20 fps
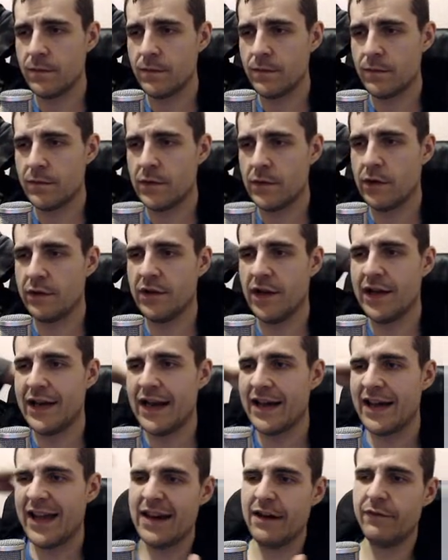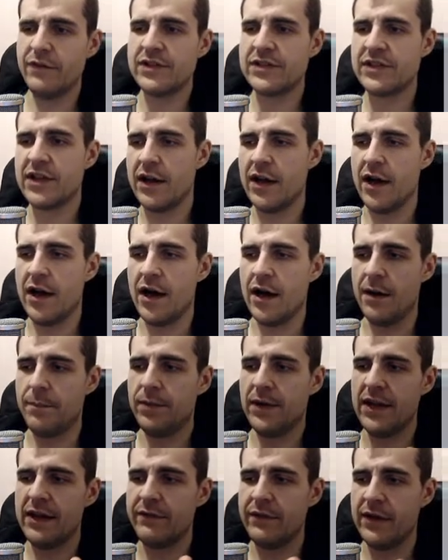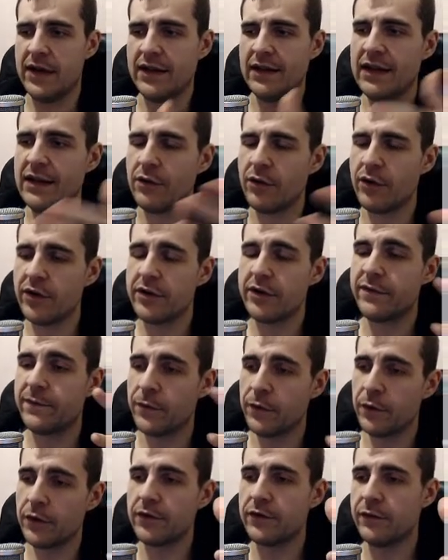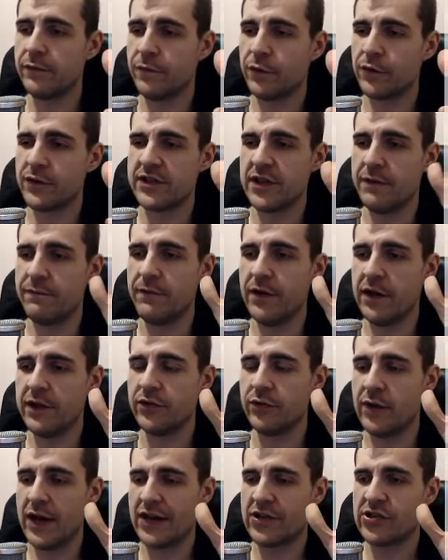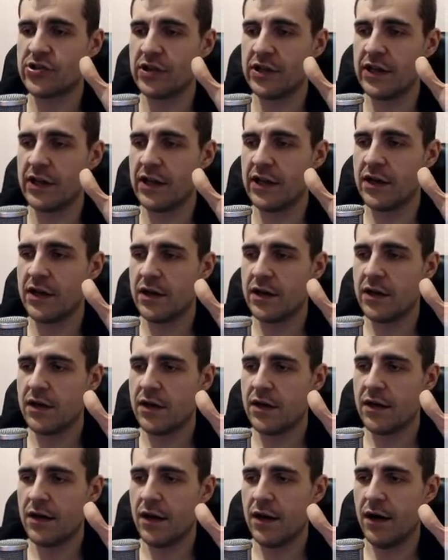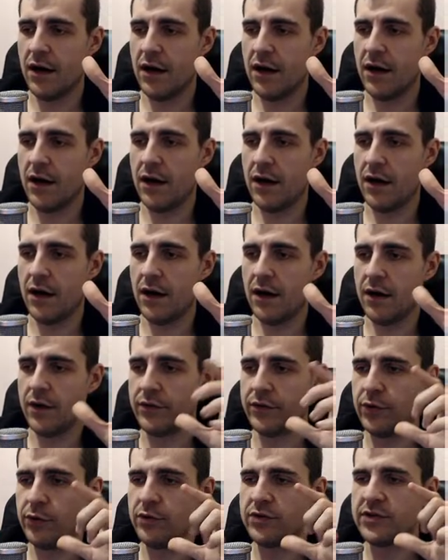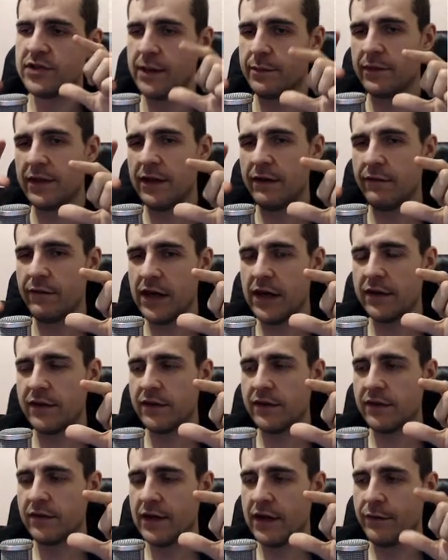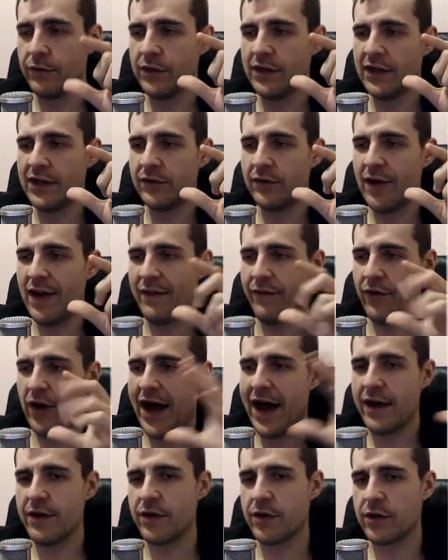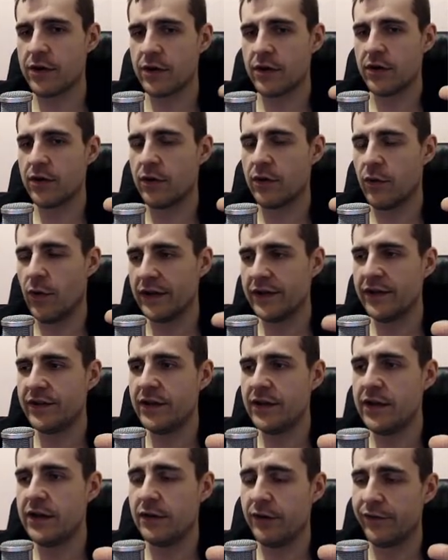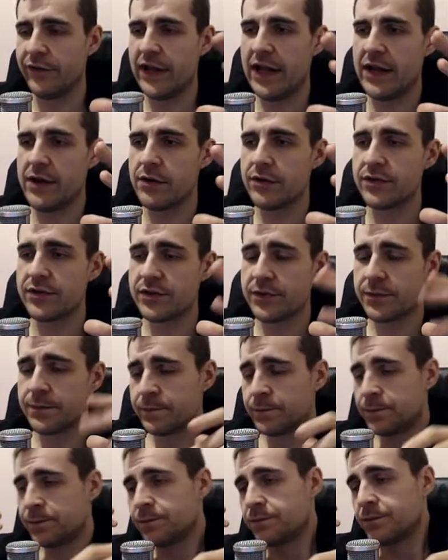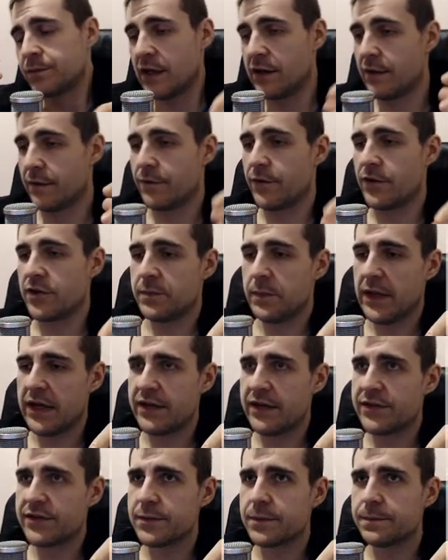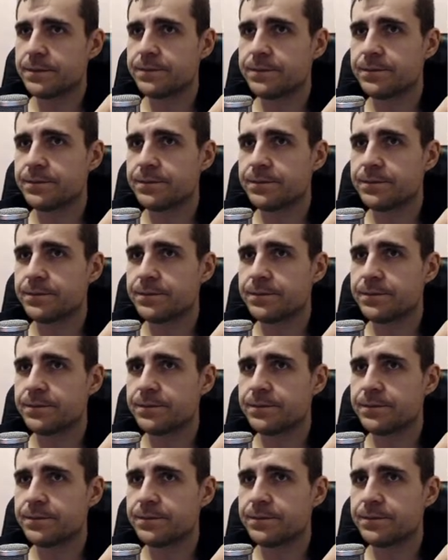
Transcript: No, not like anyone's gonna play with it. In order for someone to actually do something with it, they would need to have a higher quantity of letters in the first place.